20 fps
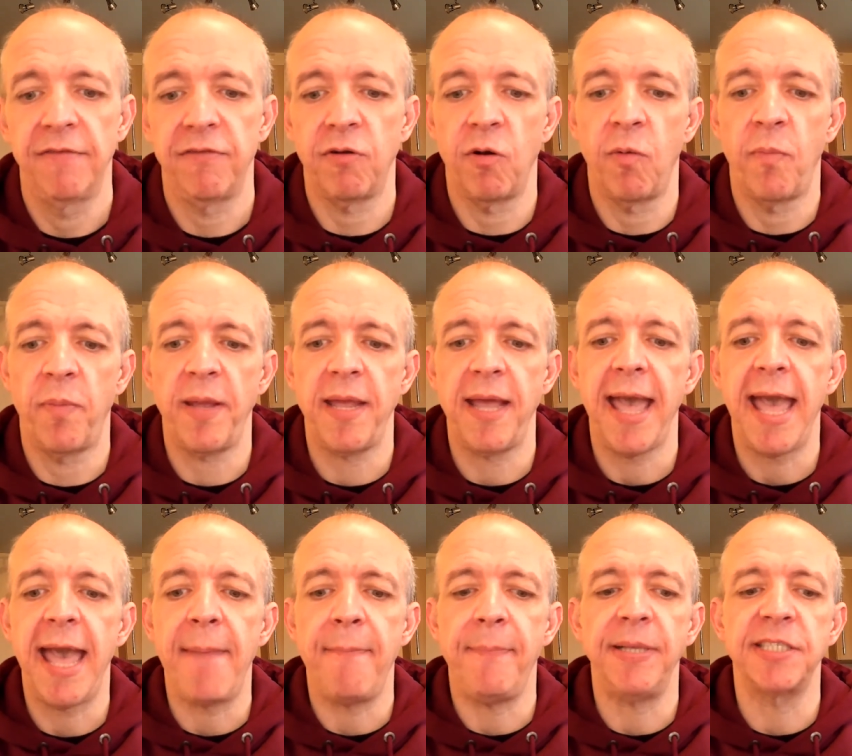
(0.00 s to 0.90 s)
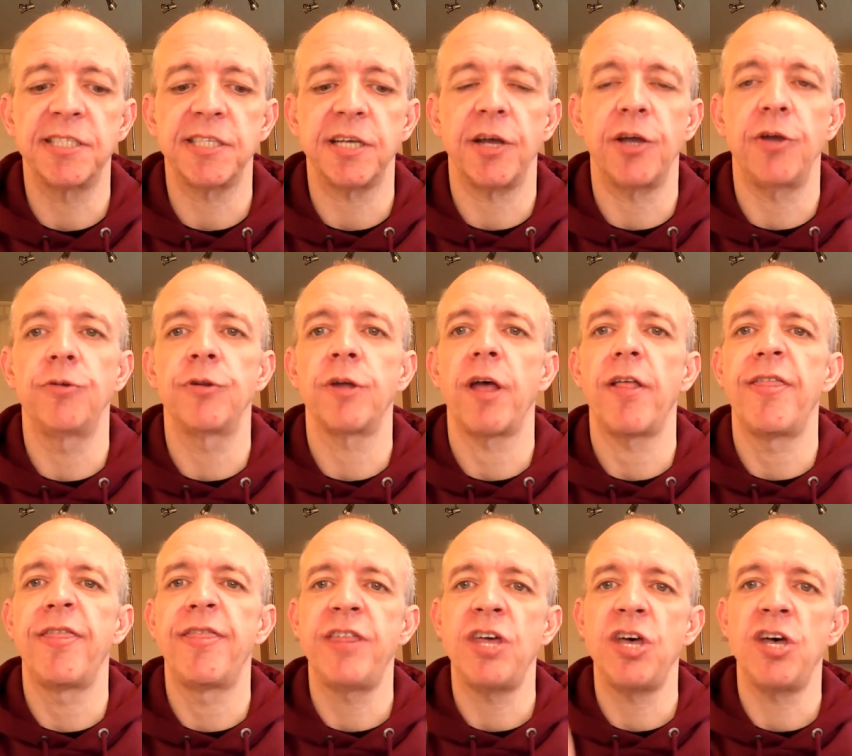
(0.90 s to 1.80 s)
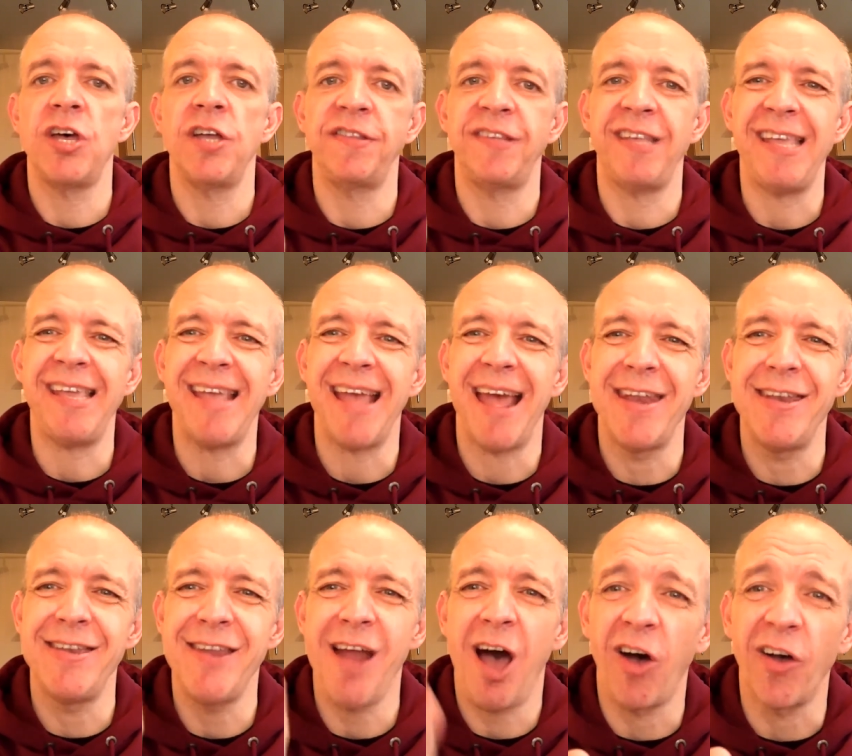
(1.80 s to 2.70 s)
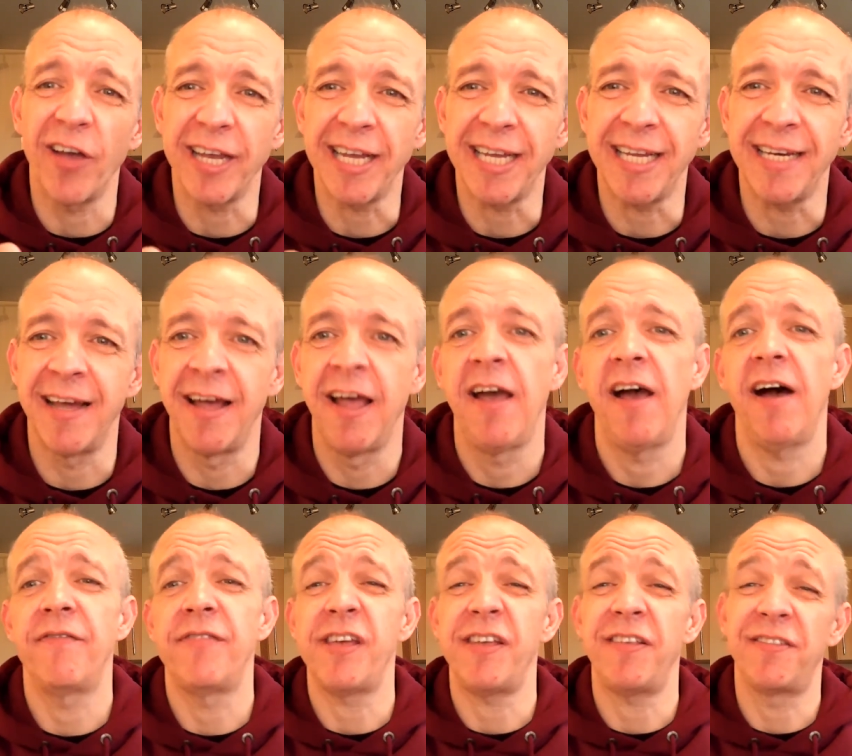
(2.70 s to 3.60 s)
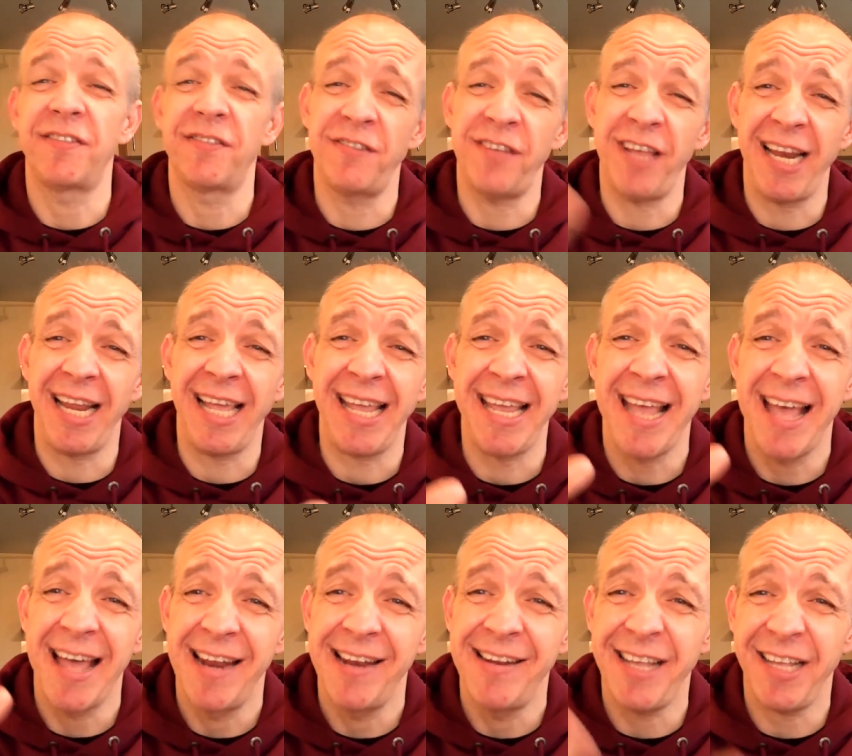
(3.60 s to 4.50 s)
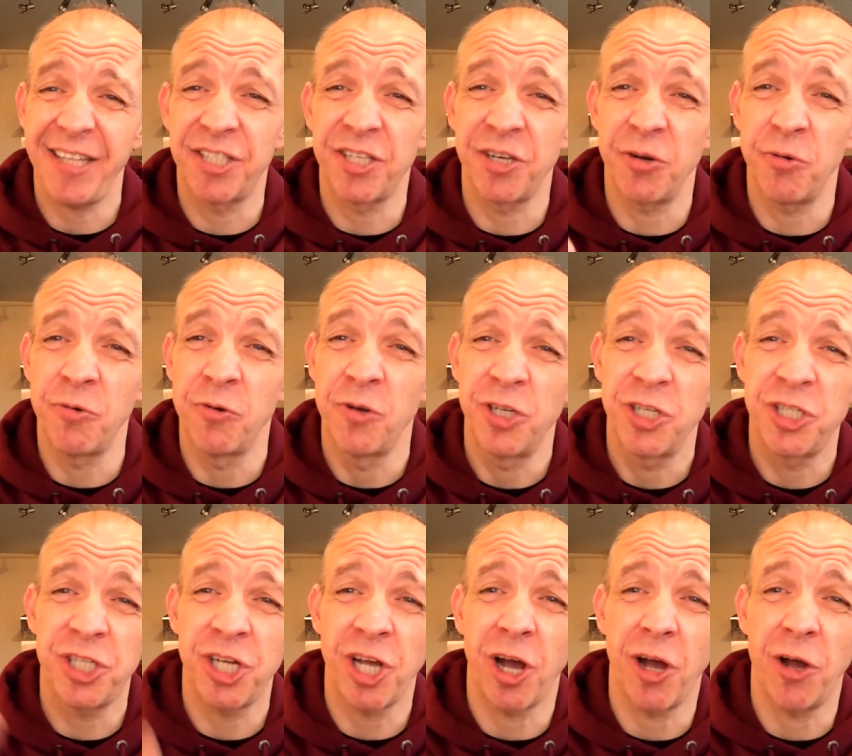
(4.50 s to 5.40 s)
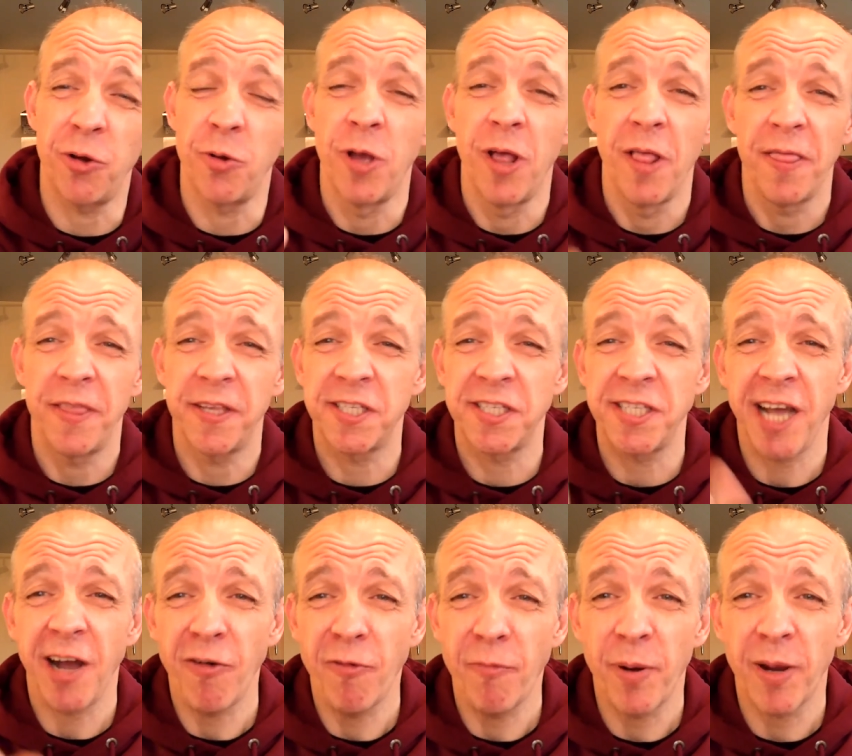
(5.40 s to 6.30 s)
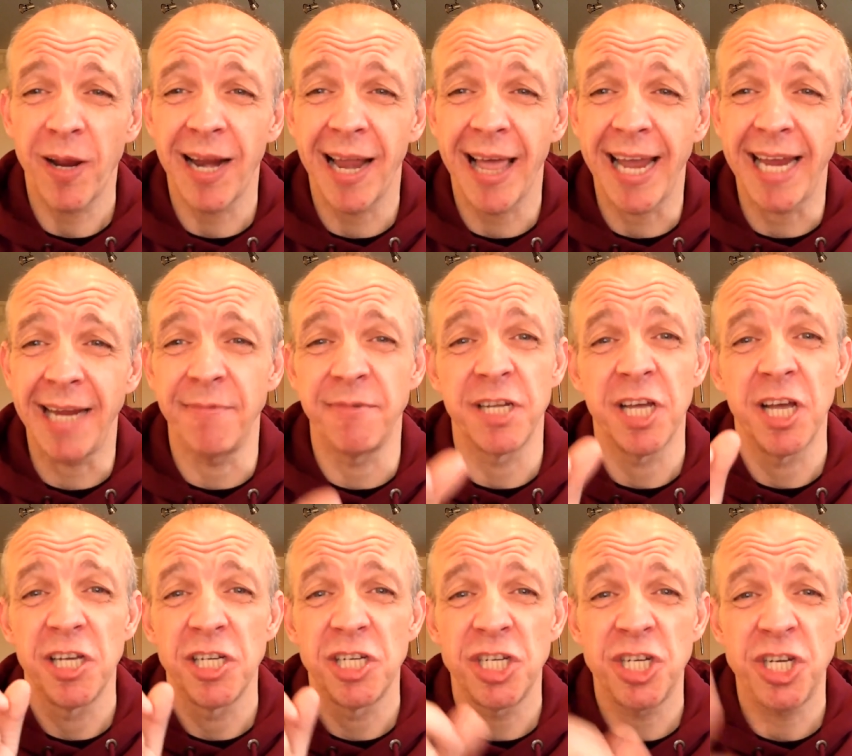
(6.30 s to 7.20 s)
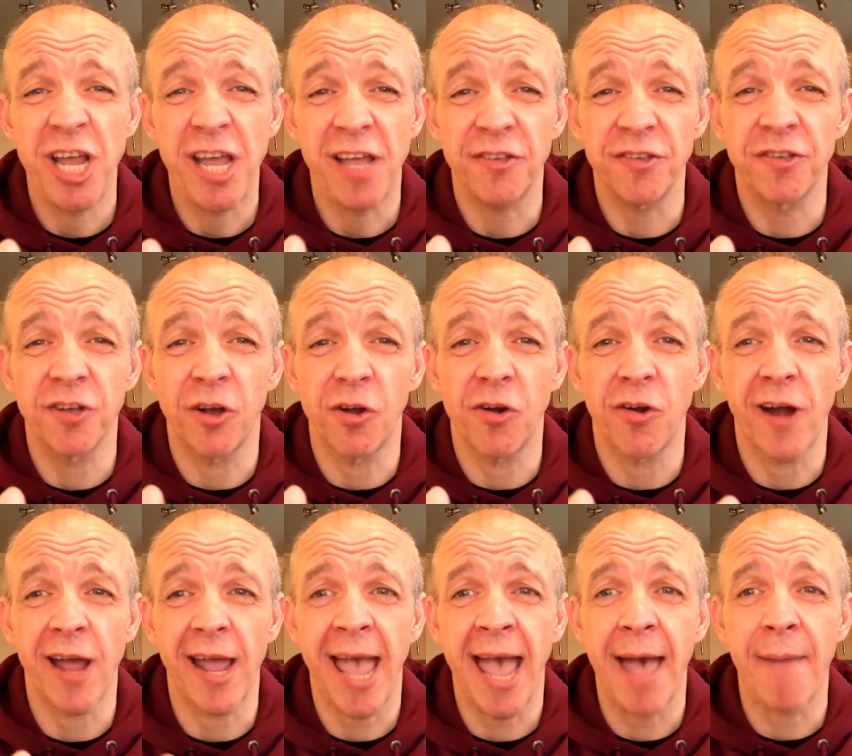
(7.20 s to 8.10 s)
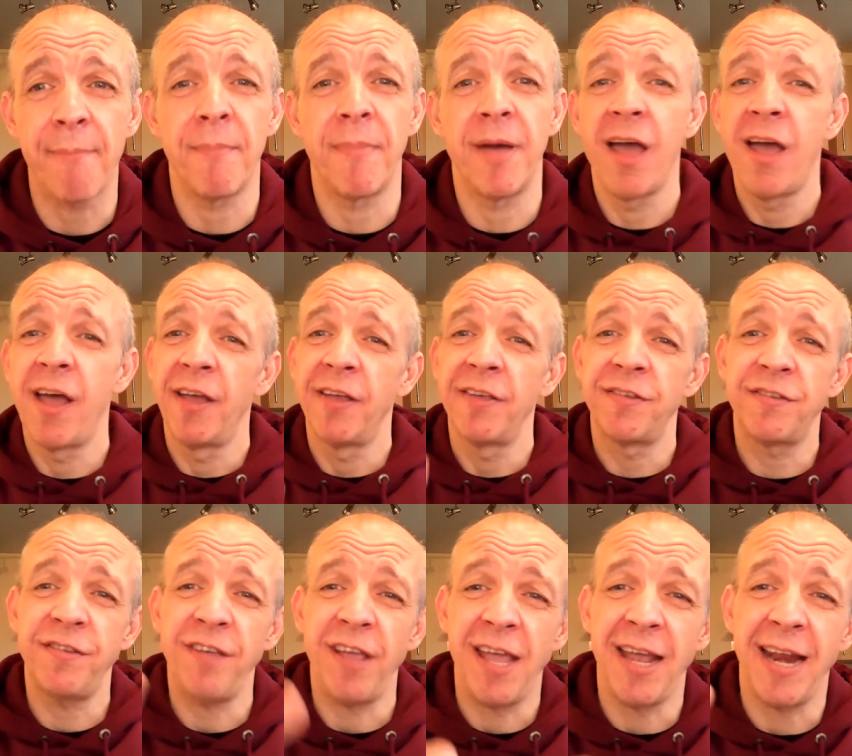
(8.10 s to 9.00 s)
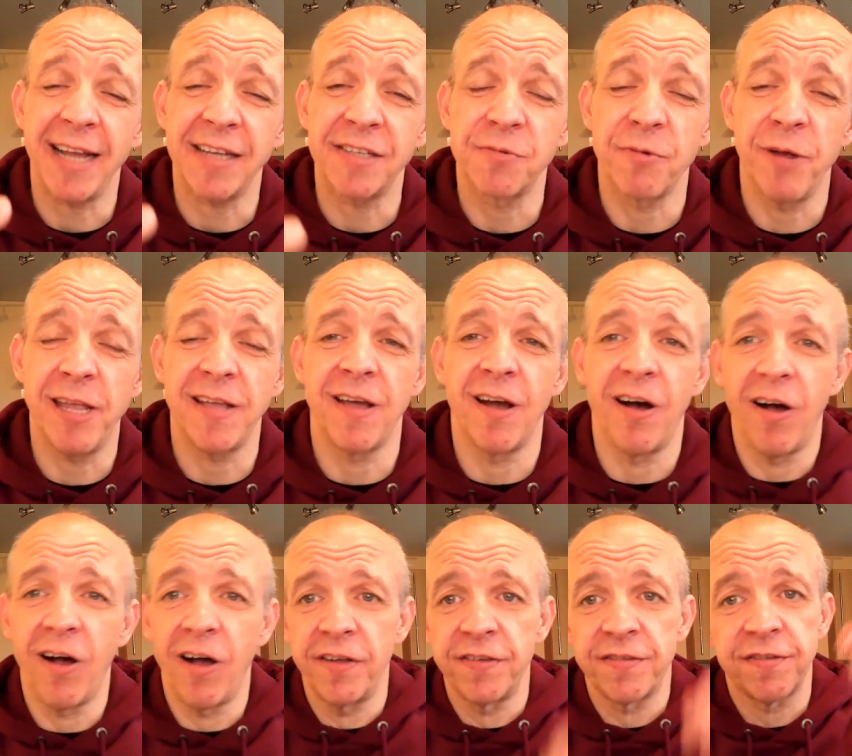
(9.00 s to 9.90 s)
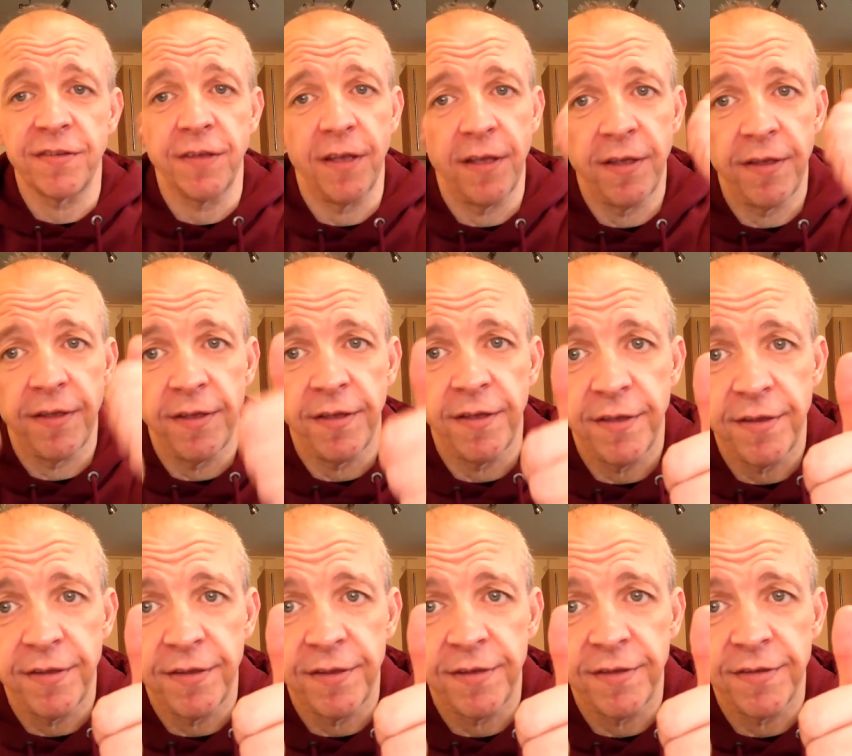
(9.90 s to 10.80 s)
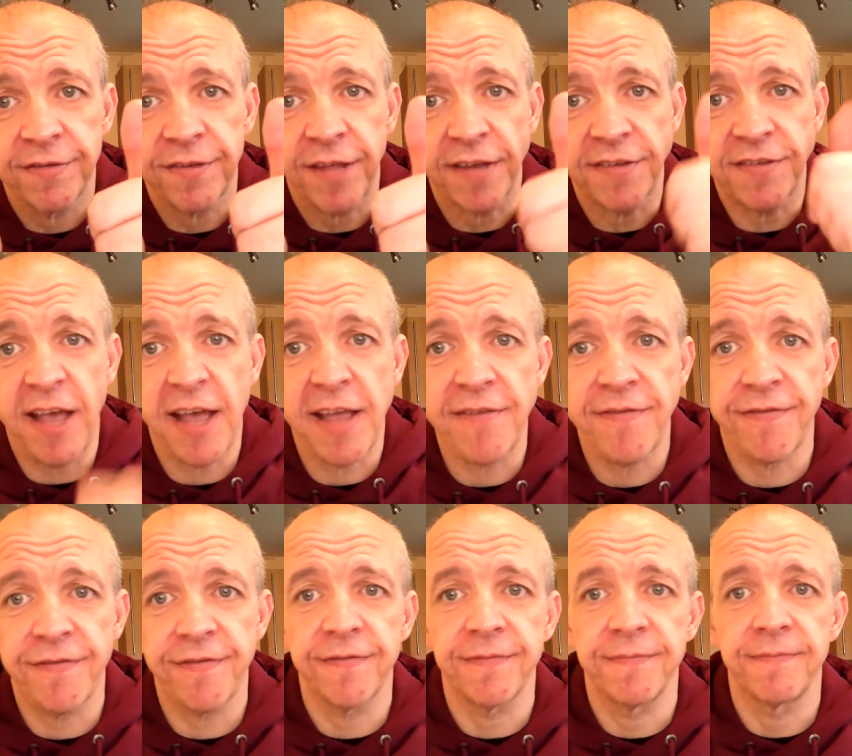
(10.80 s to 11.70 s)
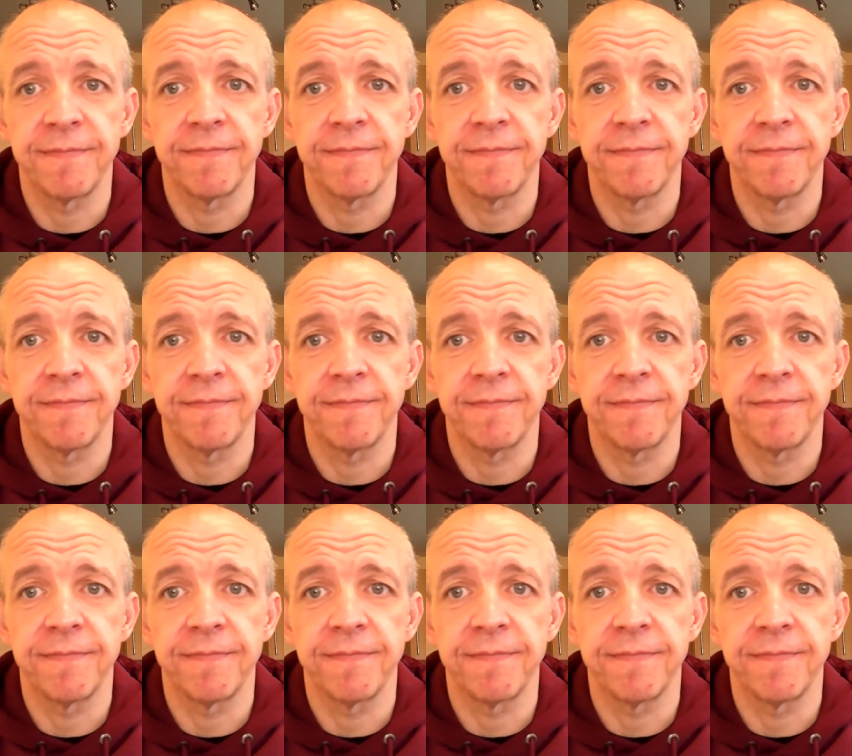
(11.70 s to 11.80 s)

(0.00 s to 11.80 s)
for what will be episode 39 of this silly little show, the self proclaimed Shit Soccer AM. See you next week, guys. Stay safe.